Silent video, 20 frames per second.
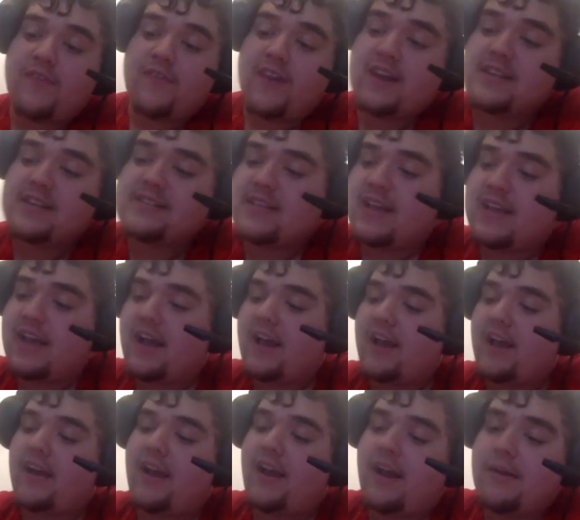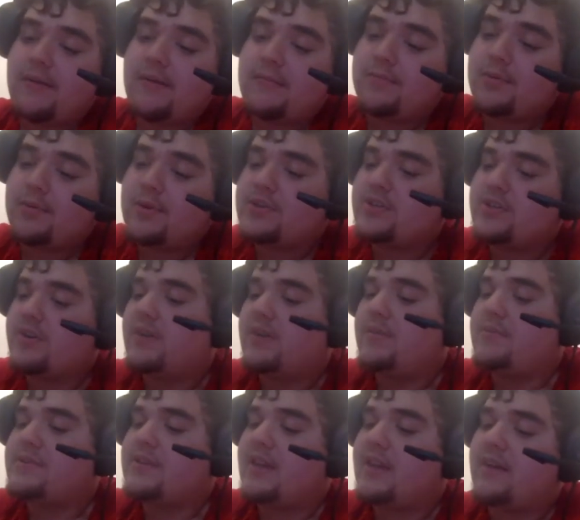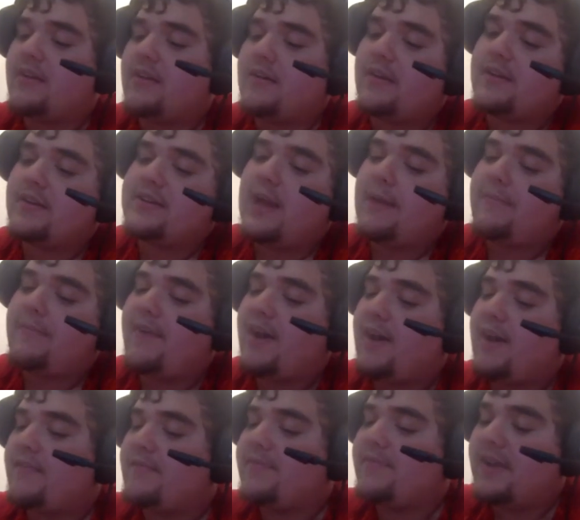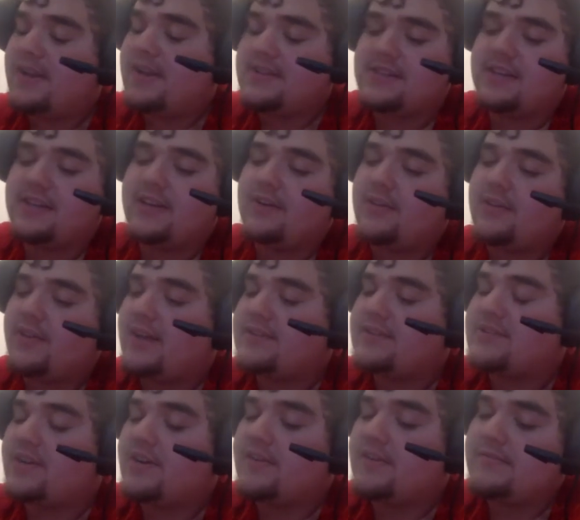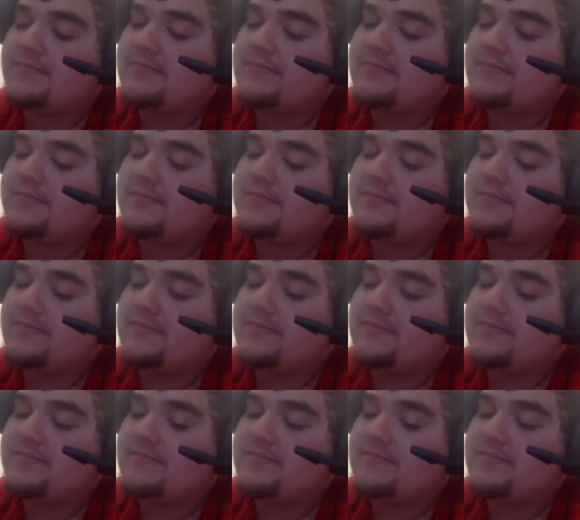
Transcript: fantasy guy, I'm pretty sure he was like a top 5 fantasy kicker last year.